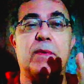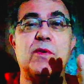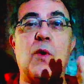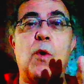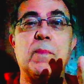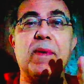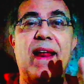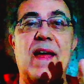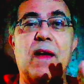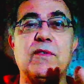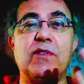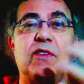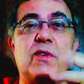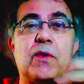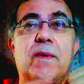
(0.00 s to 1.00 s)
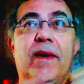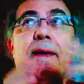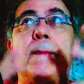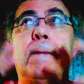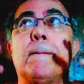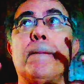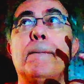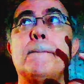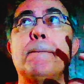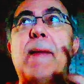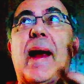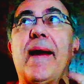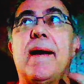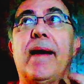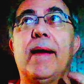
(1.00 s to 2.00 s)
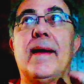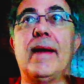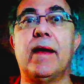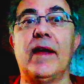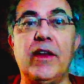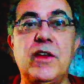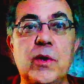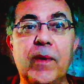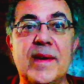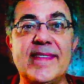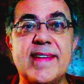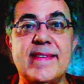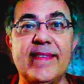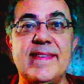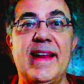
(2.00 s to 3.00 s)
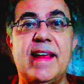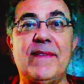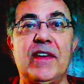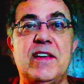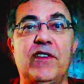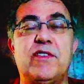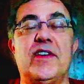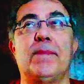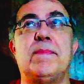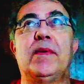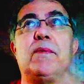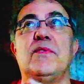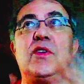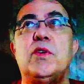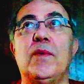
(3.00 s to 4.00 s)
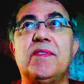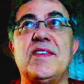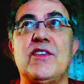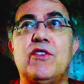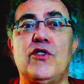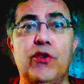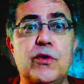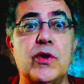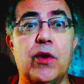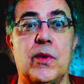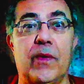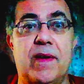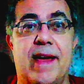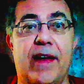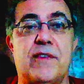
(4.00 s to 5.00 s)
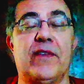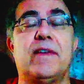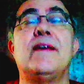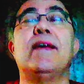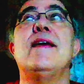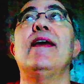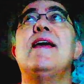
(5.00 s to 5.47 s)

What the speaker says: It was open house to a USS Navy ship. It was a USS Juno, actually.